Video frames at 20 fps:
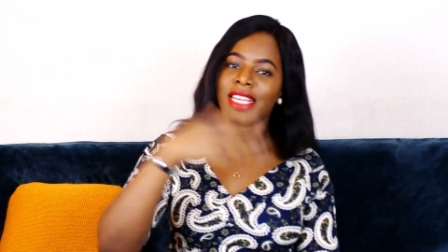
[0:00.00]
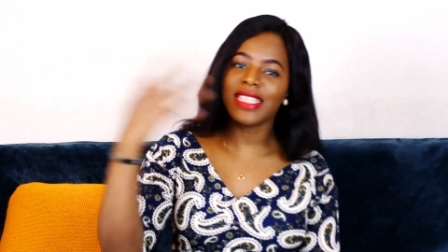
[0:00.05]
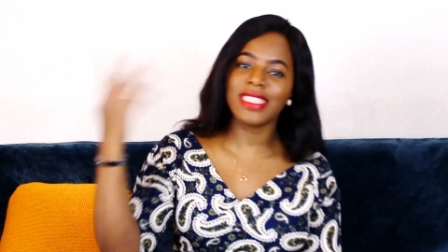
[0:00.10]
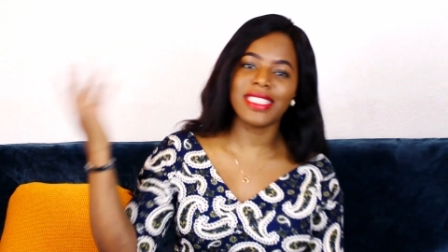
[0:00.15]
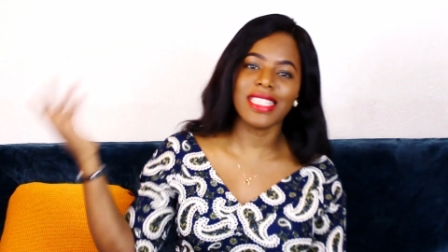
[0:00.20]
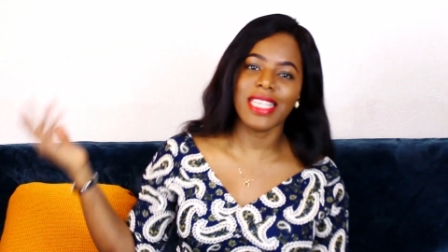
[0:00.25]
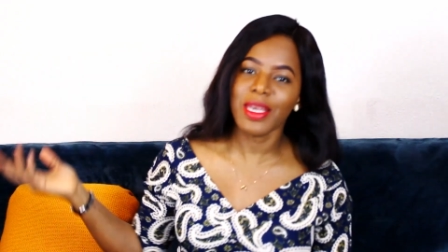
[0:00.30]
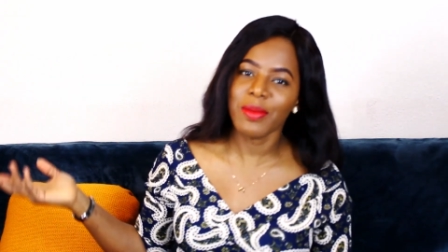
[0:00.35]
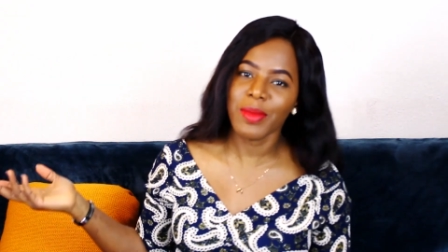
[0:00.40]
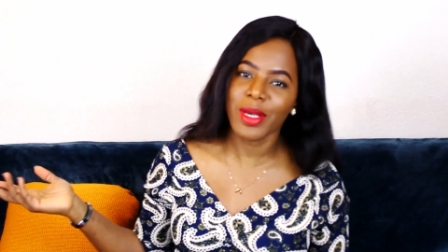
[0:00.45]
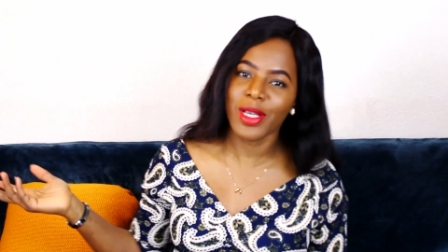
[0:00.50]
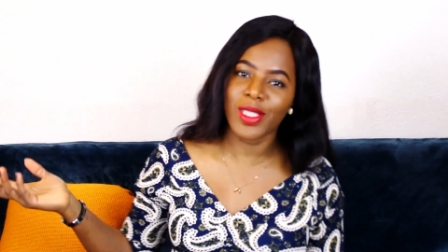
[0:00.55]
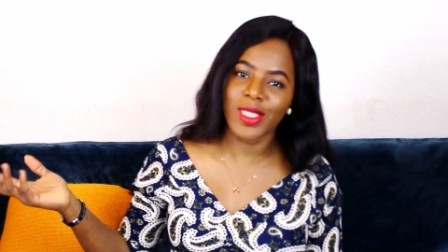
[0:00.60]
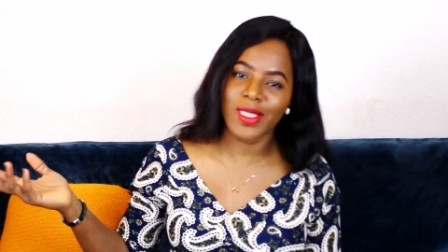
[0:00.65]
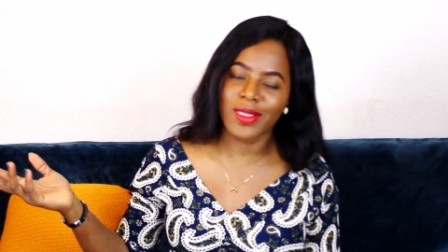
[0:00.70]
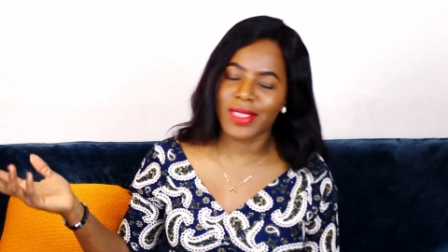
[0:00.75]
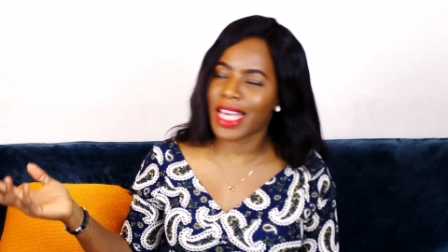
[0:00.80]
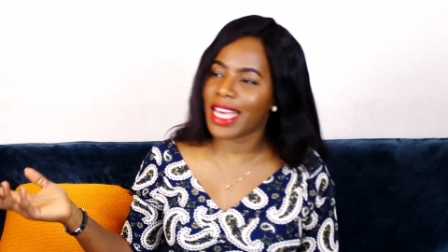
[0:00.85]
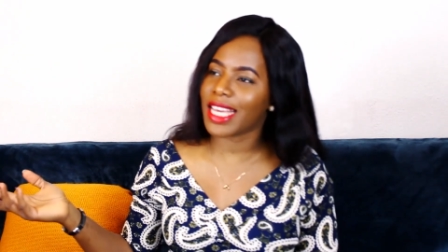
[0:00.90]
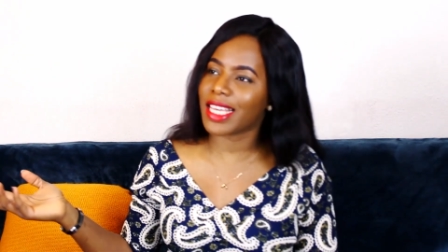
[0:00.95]
is
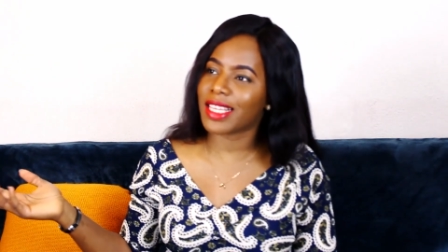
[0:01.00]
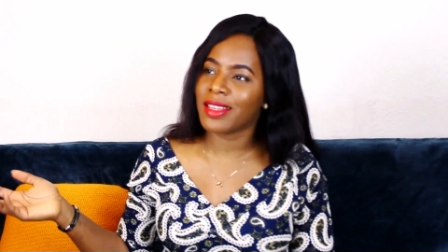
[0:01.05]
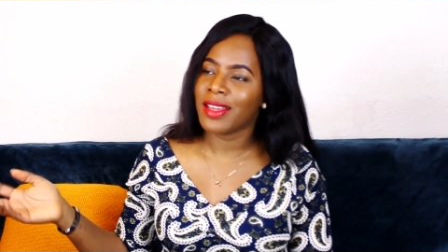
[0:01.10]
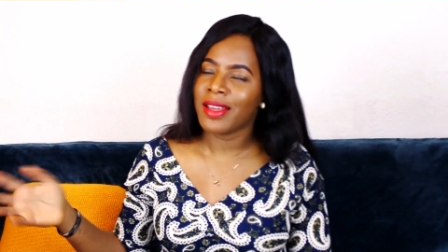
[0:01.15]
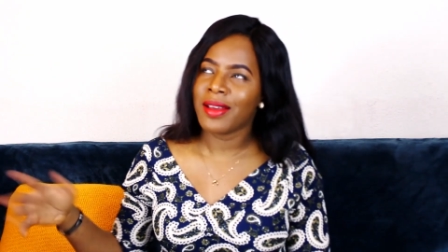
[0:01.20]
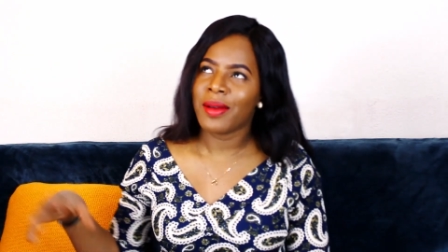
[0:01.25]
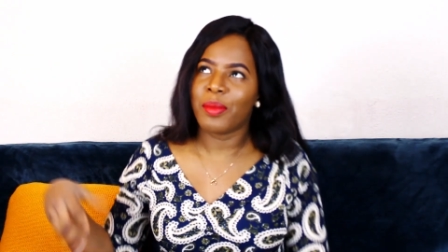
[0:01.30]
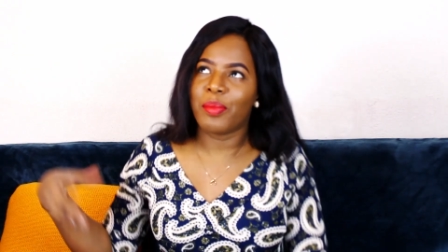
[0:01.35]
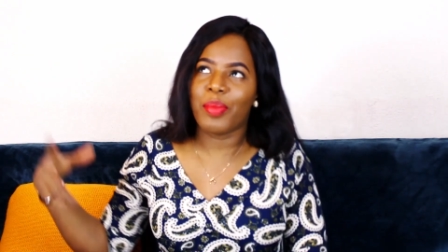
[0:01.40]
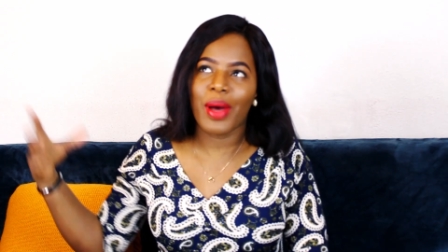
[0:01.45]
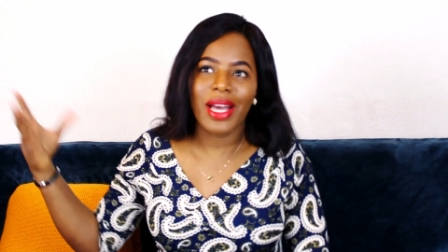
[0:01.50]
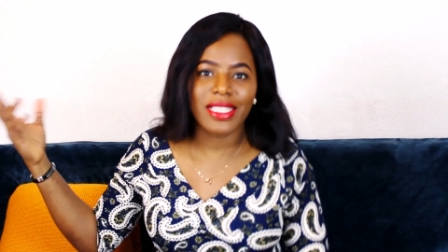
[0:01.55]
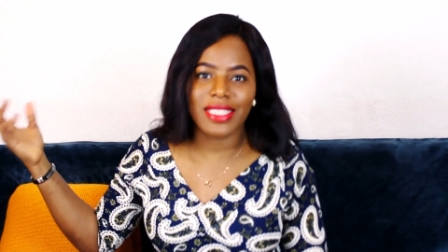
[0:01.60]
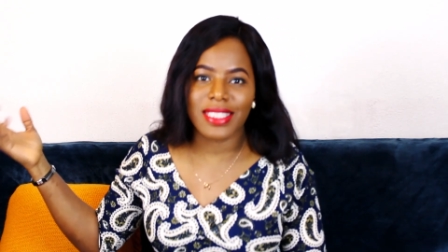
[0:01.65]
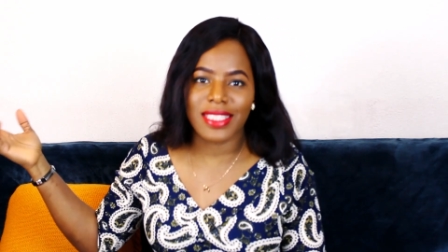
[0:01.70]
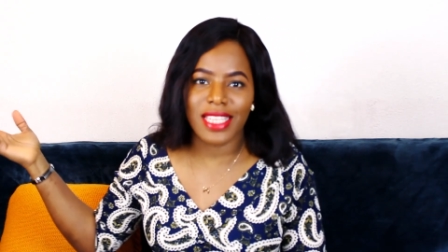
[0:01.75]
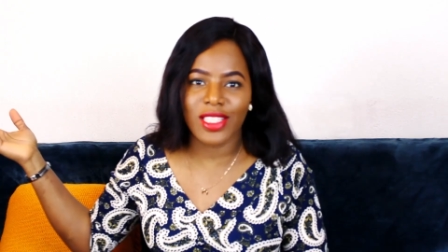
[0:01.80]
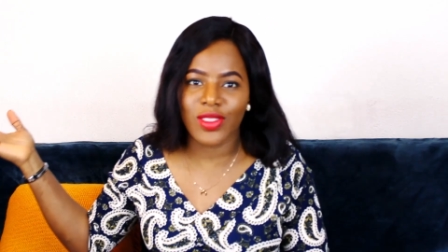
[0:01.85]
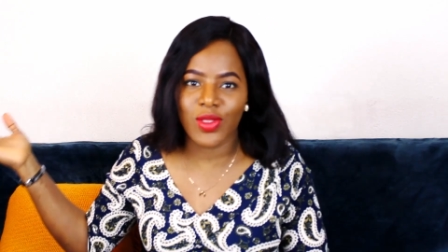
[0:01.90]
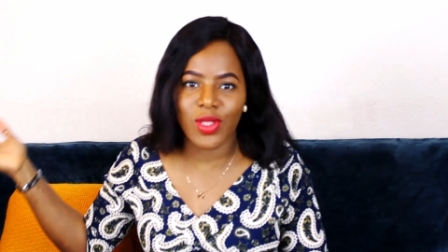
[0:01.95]
emails. Like, banks
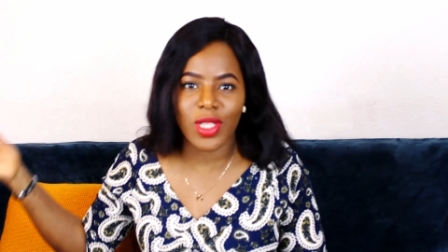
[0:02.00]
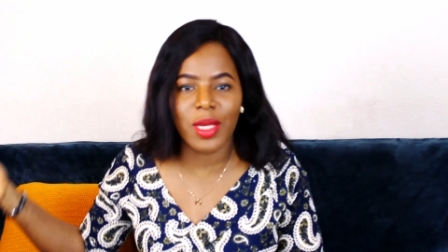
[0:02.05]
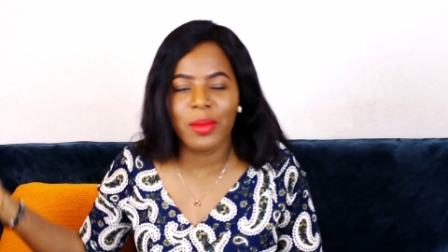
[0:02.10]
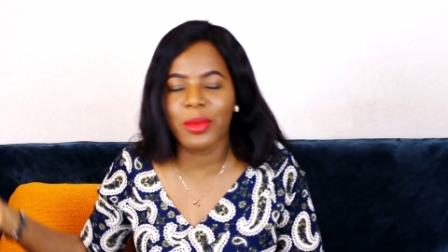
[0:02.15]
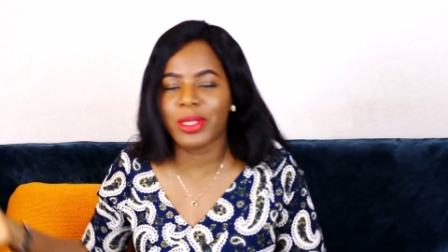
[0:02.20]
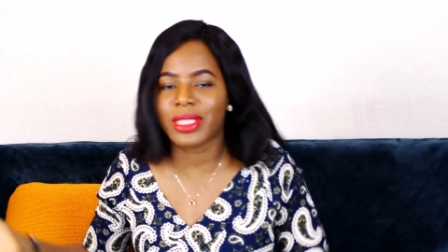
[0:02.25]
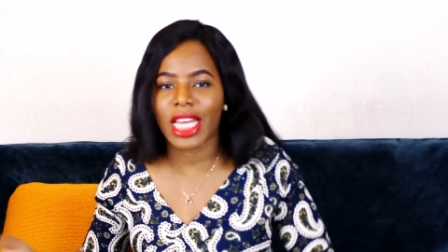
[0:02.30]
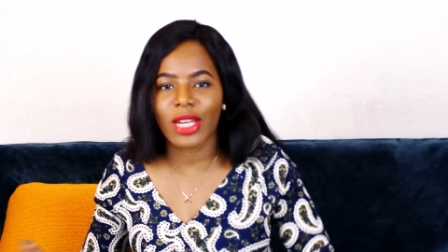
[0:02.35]
send you emails.